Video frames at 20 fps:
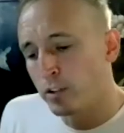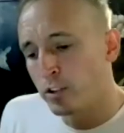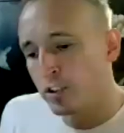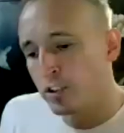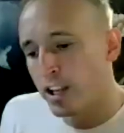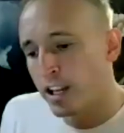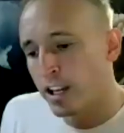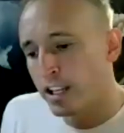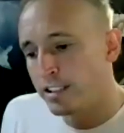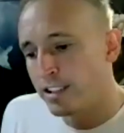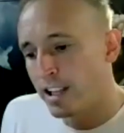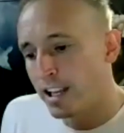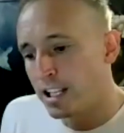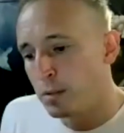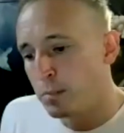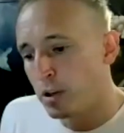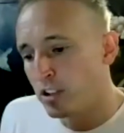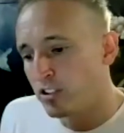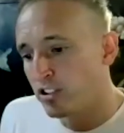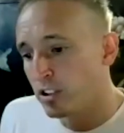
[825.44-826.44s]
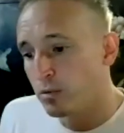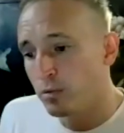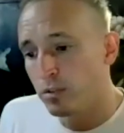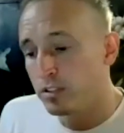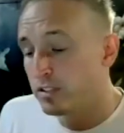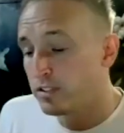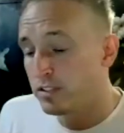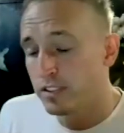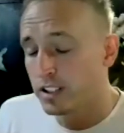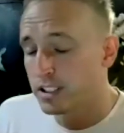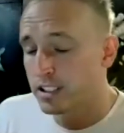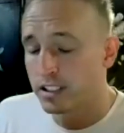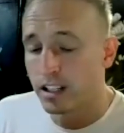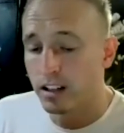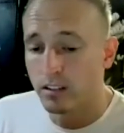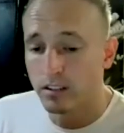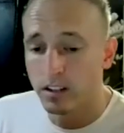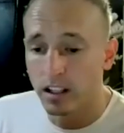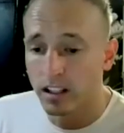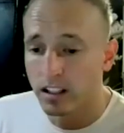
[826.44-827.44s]
a day daily budget. Well, fucking hell,
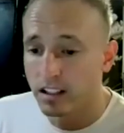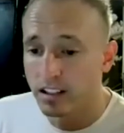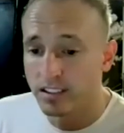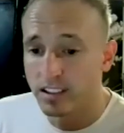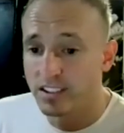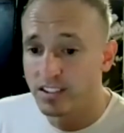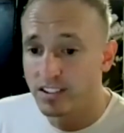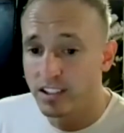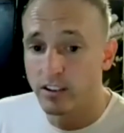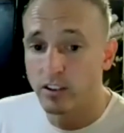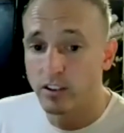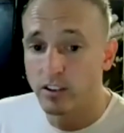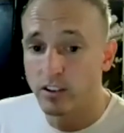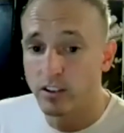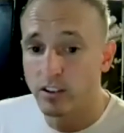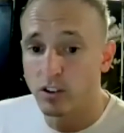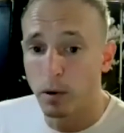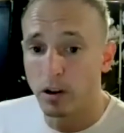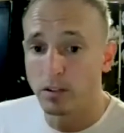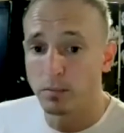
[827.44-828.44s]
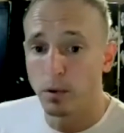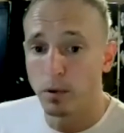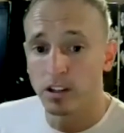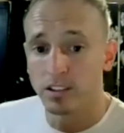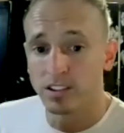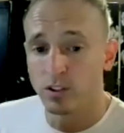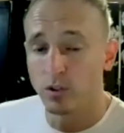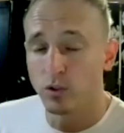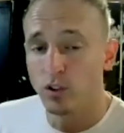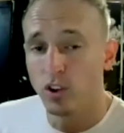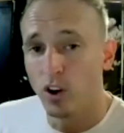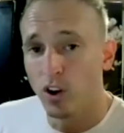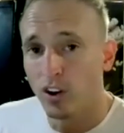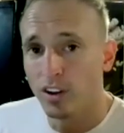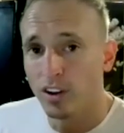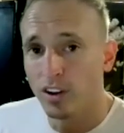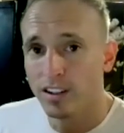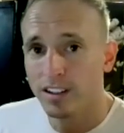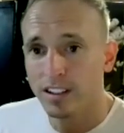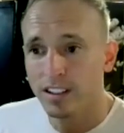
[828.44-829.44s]
like, is he serious about his marketing or not?
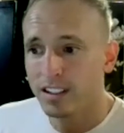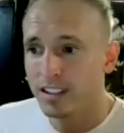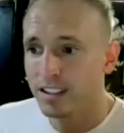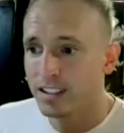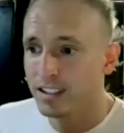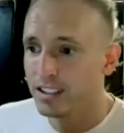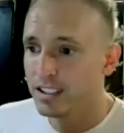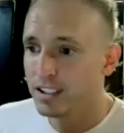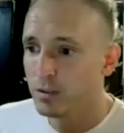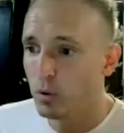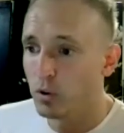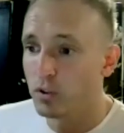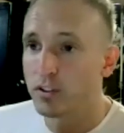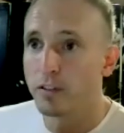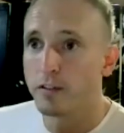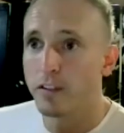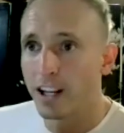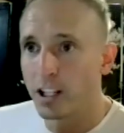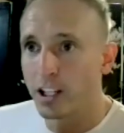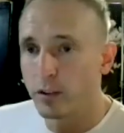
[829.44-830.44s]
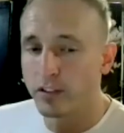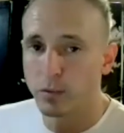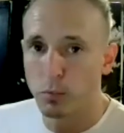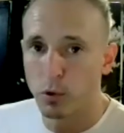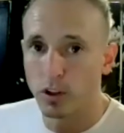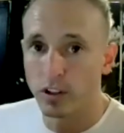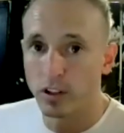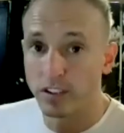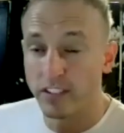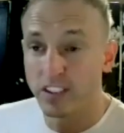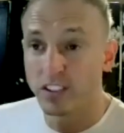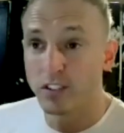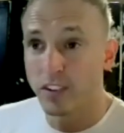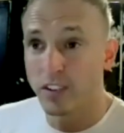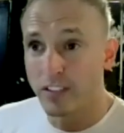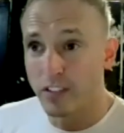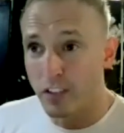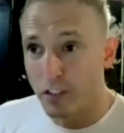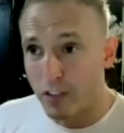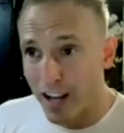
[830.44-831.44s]
What's the value of his product?
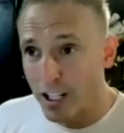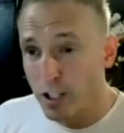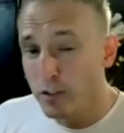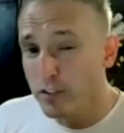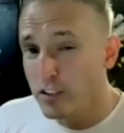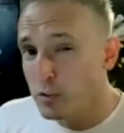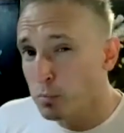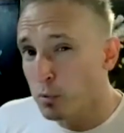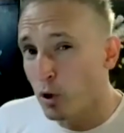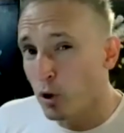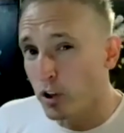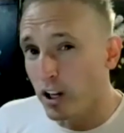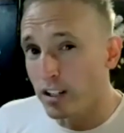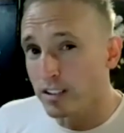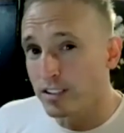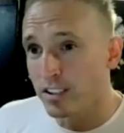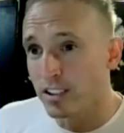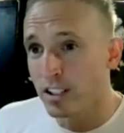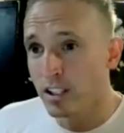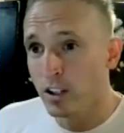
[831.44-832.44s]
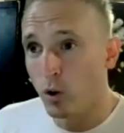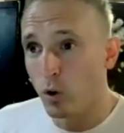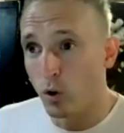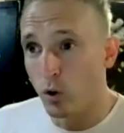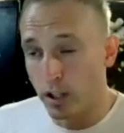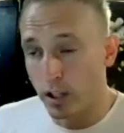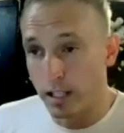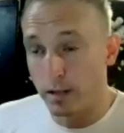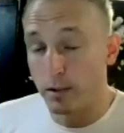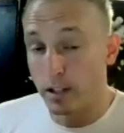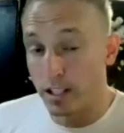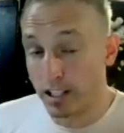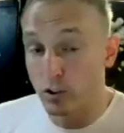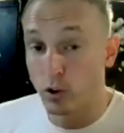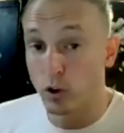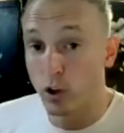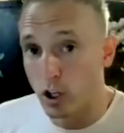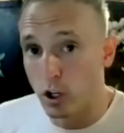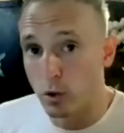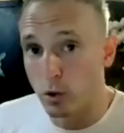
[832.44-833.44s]
If the value of his product, his or
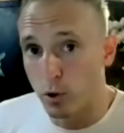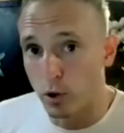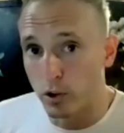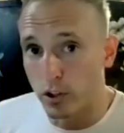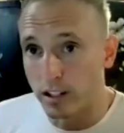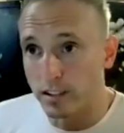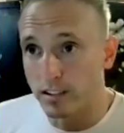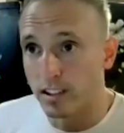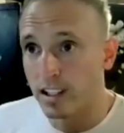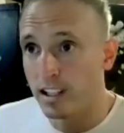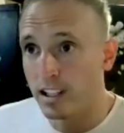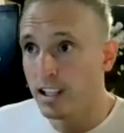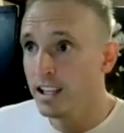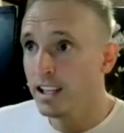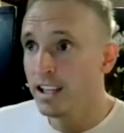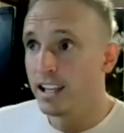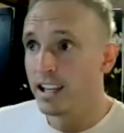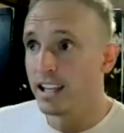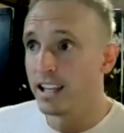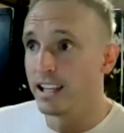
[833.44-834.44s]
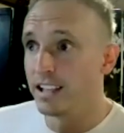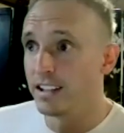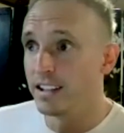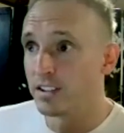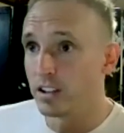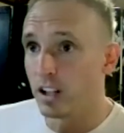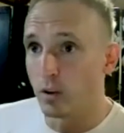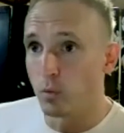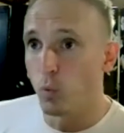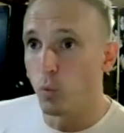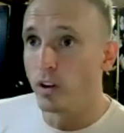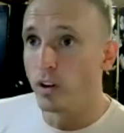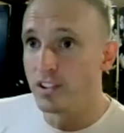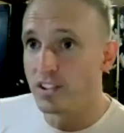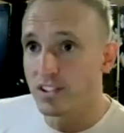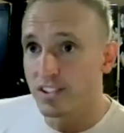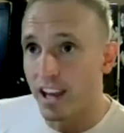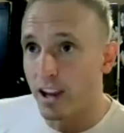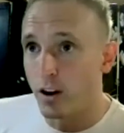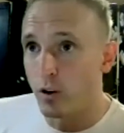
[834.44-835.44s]
her product, is like one
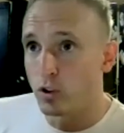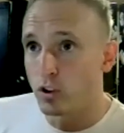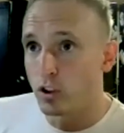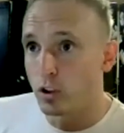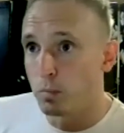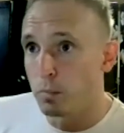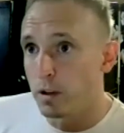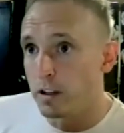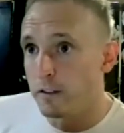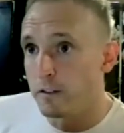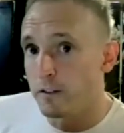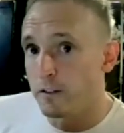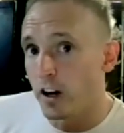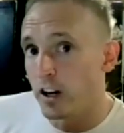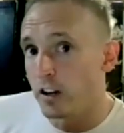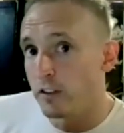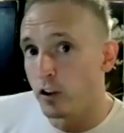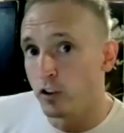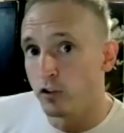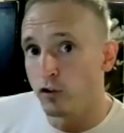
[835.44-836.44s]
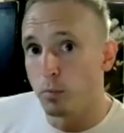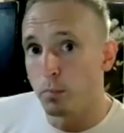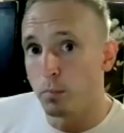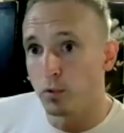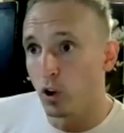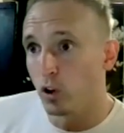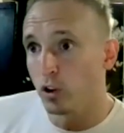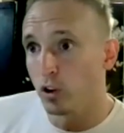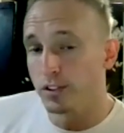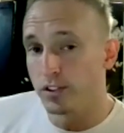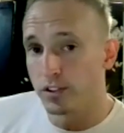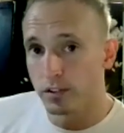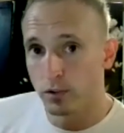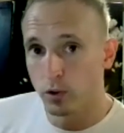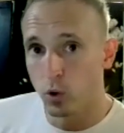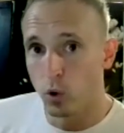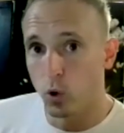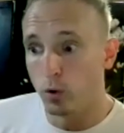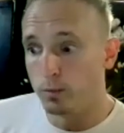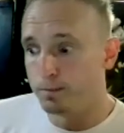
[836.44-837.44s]
sale could be $500
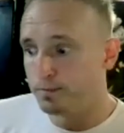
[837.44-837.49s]
or